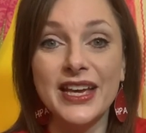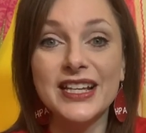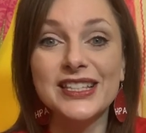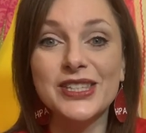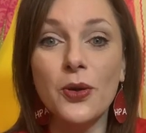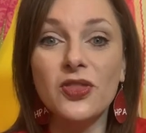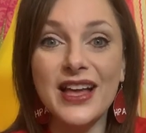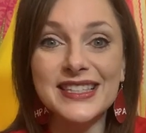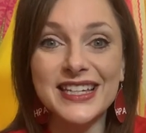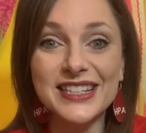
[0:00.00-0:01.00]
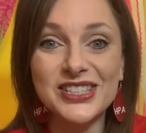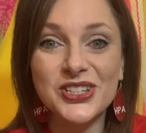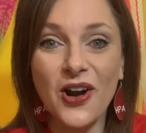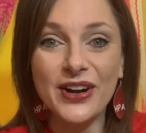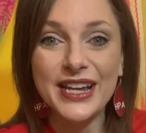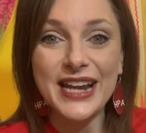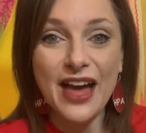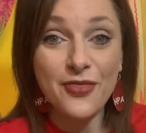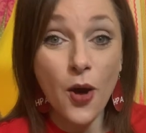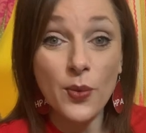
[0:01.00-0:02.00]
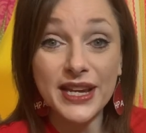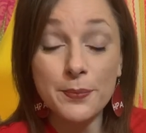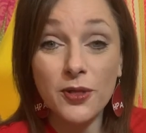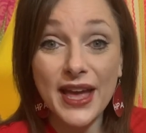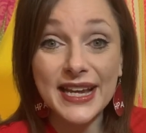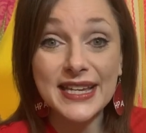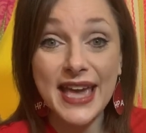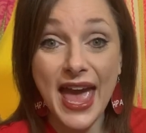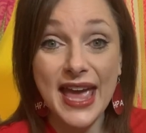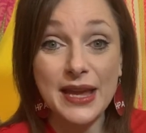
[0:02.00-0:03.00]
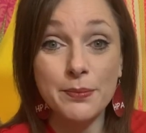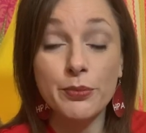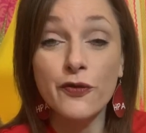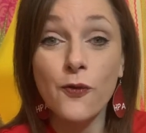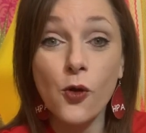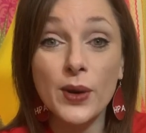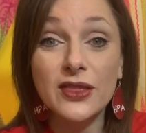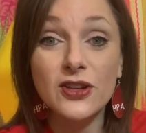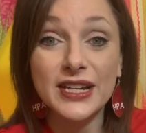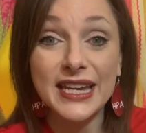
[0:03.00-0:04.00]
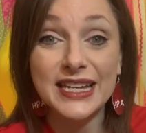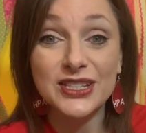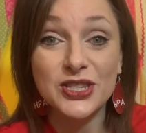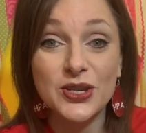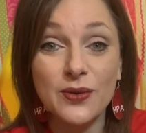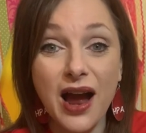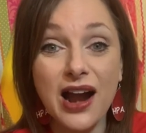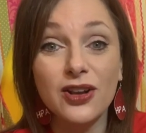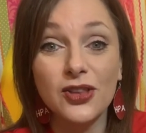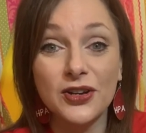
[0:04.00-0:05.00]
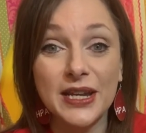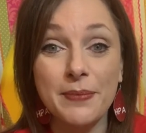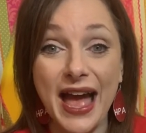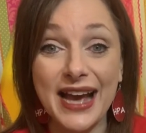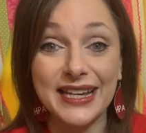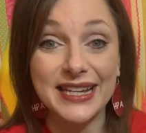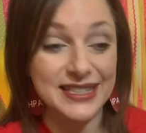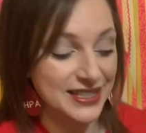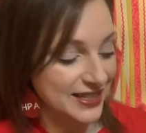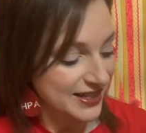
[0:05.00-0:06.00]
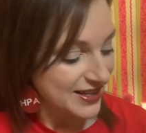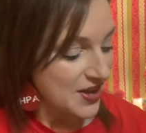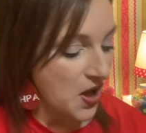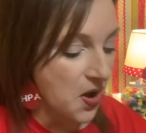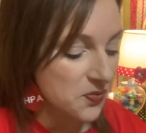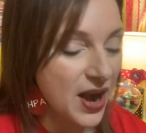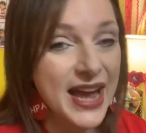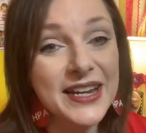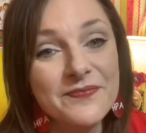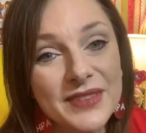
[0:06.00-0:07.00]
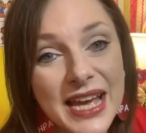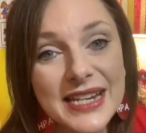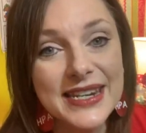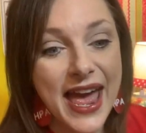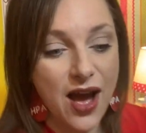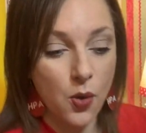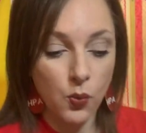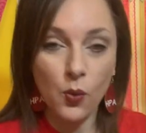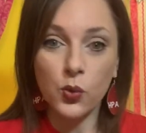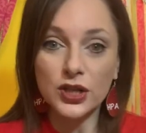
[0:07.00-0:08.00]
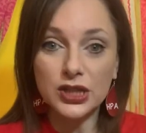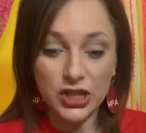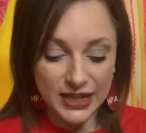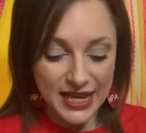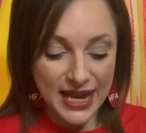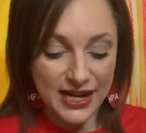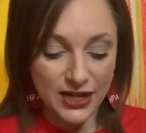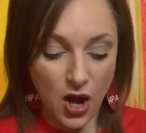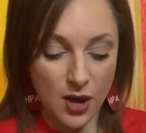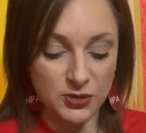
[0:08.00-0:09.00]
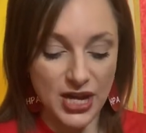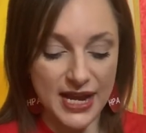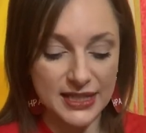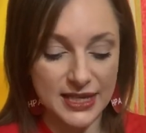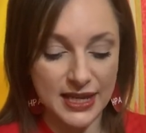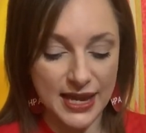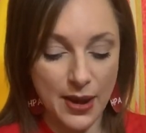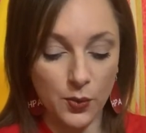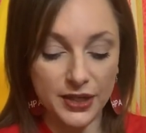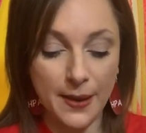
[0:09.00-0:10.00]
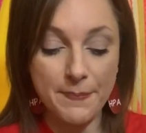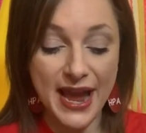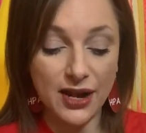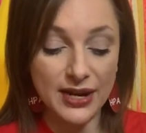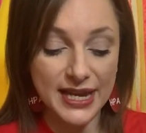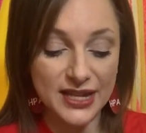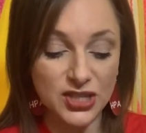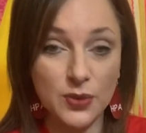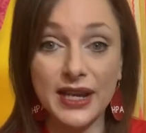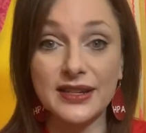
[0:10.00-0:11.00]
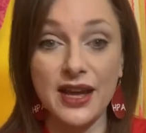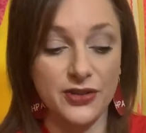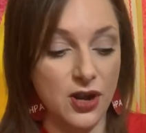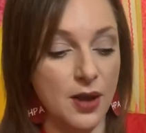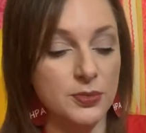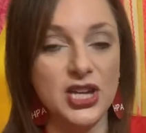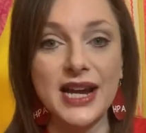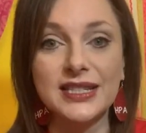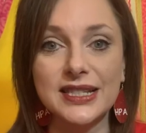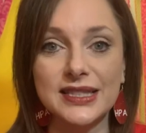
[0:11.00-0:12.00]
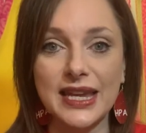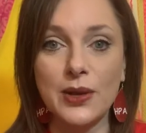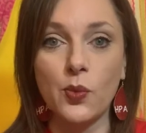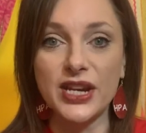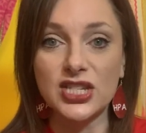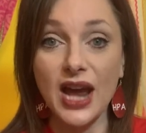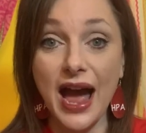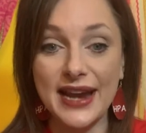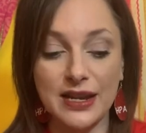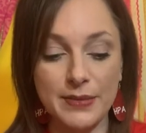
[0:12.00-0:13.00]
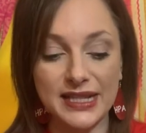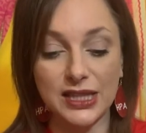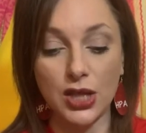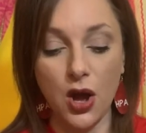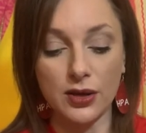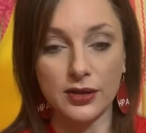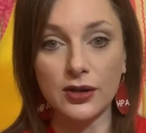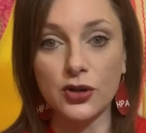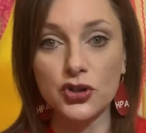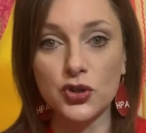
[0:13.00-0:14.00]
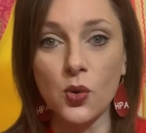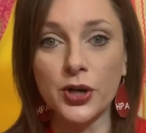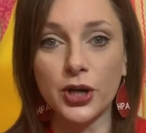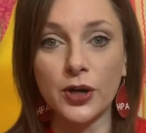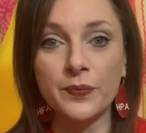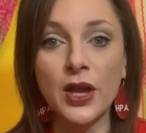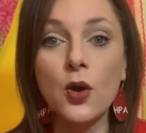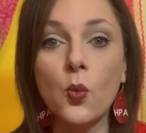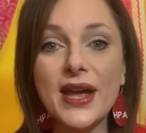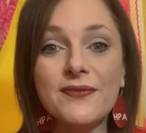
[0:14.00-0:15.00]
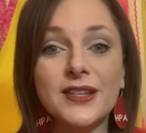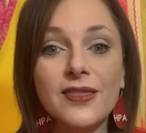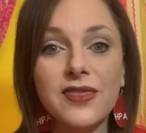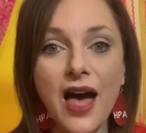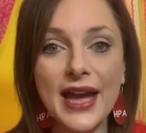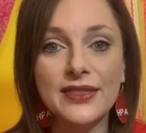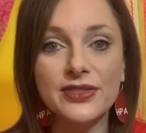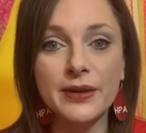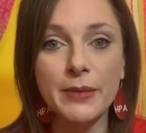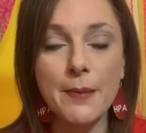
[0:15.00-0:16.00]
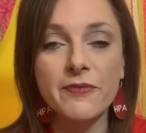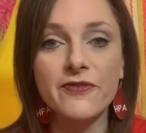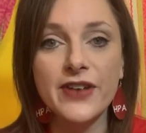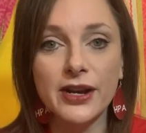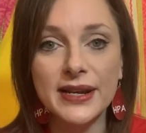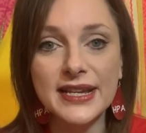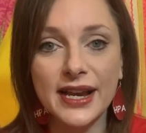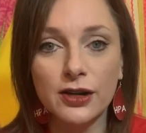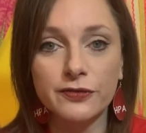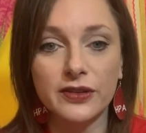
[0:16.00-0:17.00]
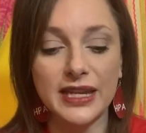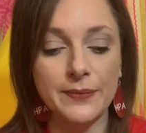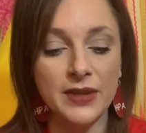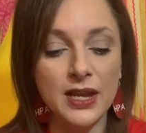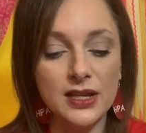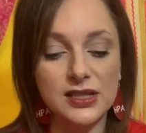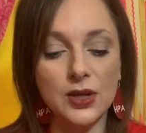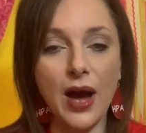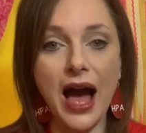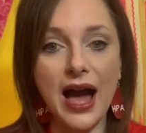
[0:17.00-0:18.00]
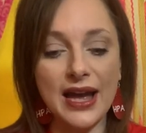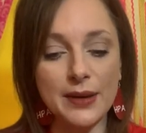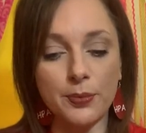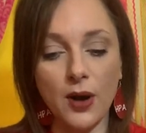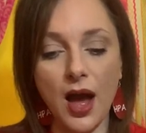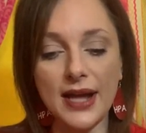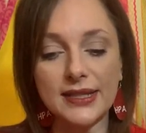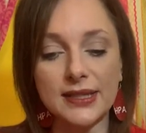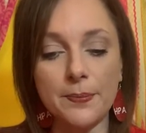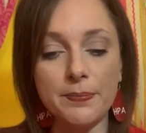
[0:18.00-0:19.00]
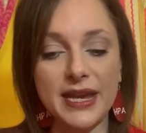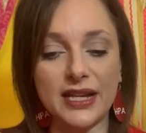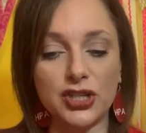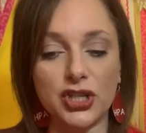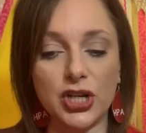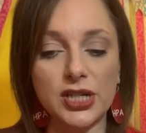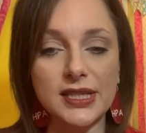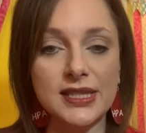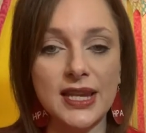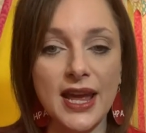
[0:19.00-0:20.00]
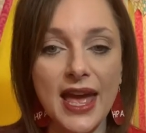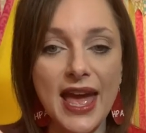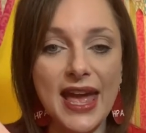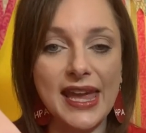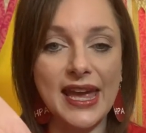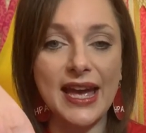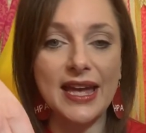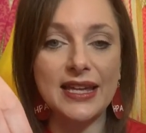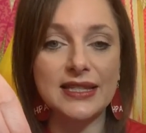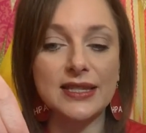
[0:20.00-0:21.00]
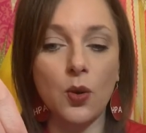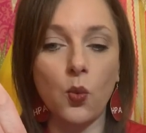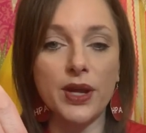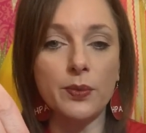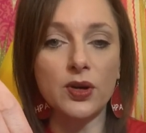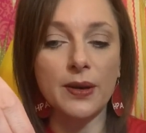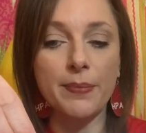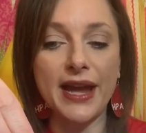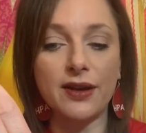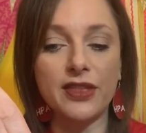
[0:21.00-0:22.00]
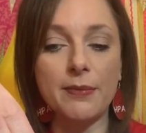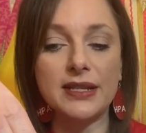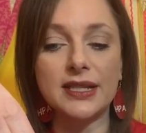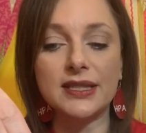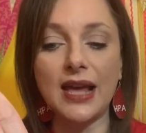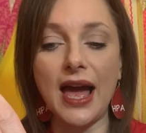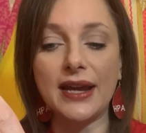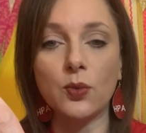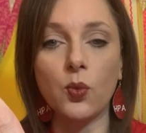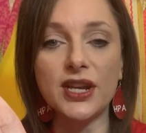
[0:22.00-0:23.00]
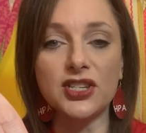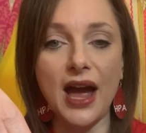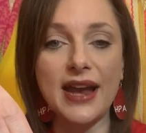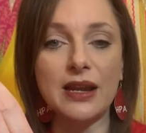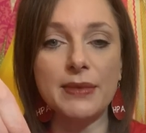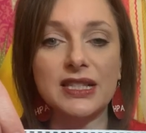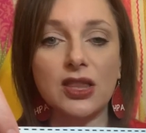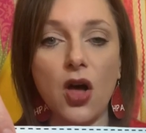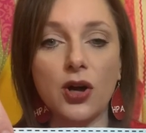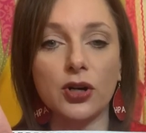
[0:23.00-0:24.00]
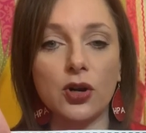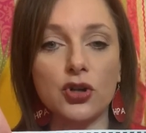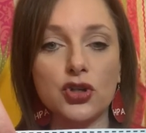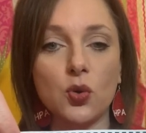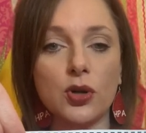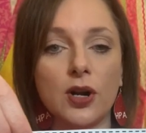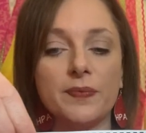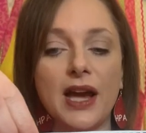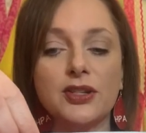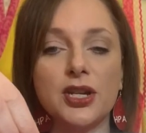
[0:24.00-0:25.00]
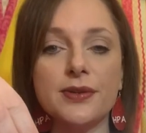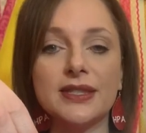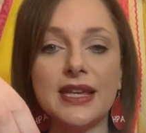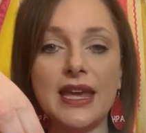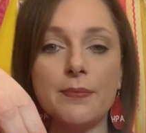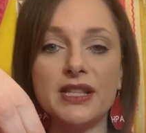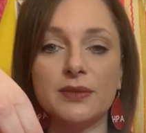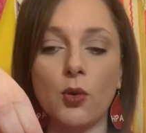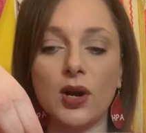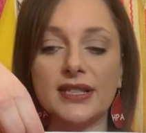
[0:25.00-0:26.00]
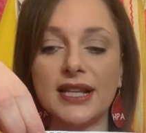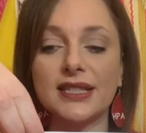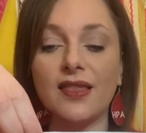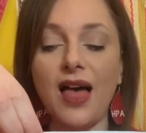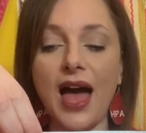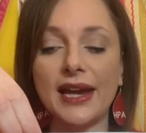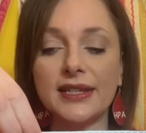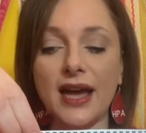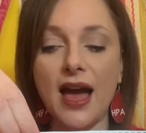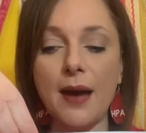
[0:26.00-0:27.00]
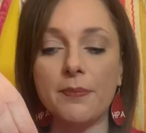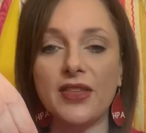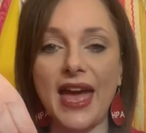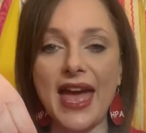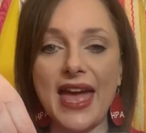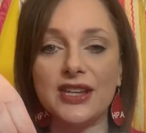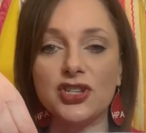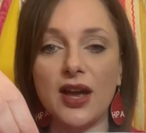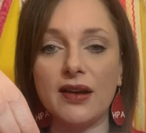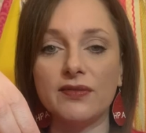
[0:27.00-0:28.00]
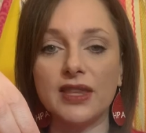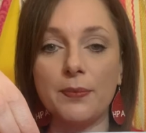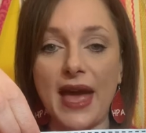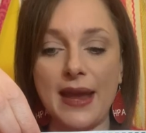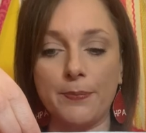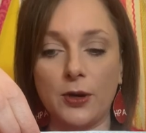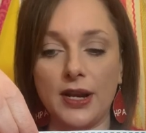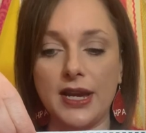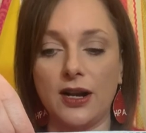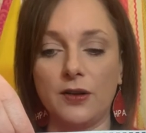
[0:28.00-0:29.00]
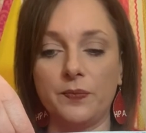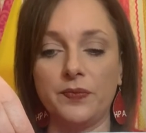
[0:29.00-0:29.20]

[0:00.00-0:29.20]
So let's get started. I thought we could play a game before we look into our learning packet. All right? Now, when we're looking at an object and we're comparing it to another object to see which item is longer or shorter, we have to line them up very carefully. So I brought some pictures and we will compare them and decide which item is longer or shorter. Now, do you see Miss Morris has lined up the edge of the paper here?